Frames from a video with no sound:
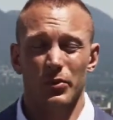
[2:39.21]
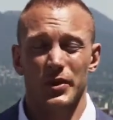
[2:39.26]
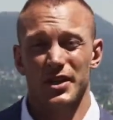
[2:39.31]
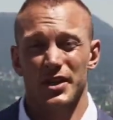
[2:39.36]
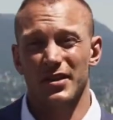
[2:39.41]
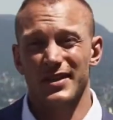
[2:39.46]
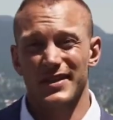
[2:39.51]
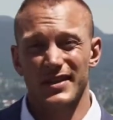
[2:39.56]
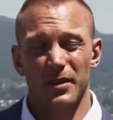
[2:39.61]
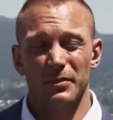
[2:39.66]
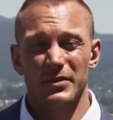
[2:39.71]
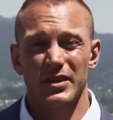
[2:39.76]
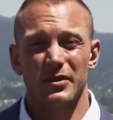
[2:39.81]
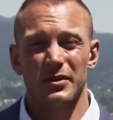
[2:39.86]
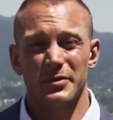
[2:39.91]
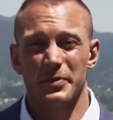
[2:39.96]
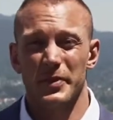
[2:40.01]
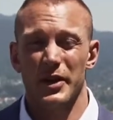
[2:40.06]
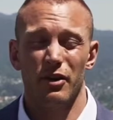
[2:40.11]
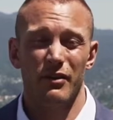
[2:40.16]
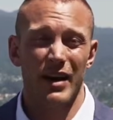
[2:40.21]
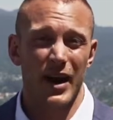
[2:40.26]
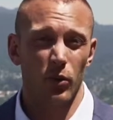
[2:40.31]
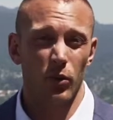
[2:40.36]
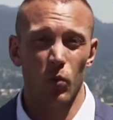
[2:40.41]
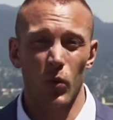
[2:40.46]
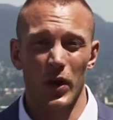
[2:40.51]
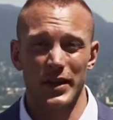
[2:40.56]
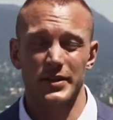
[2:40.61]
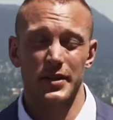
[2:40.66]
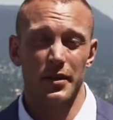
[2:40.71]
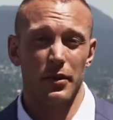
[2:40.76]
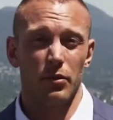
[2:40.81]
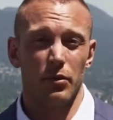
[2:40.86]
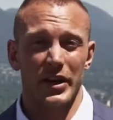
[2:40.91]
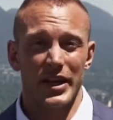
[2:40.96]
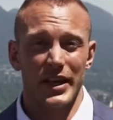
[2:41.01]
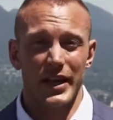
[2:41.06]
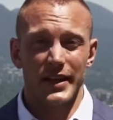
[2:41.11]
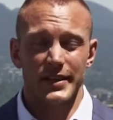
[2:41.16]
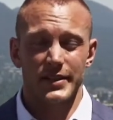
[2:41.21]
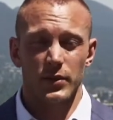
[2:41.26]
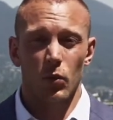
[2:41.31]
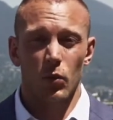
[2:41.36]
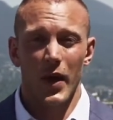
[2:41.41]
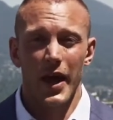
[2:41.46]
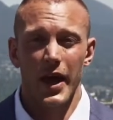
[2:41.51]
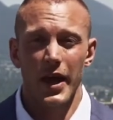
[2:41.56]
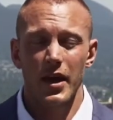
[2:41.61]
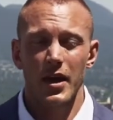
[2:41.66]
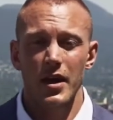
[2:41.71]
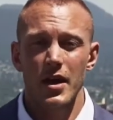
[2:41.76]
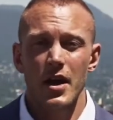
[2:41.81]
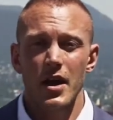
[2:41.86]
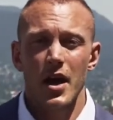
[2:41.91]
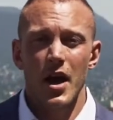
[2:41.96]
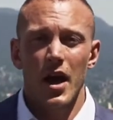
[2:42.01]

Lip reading: which can sometimes be around 1 to 3 years away.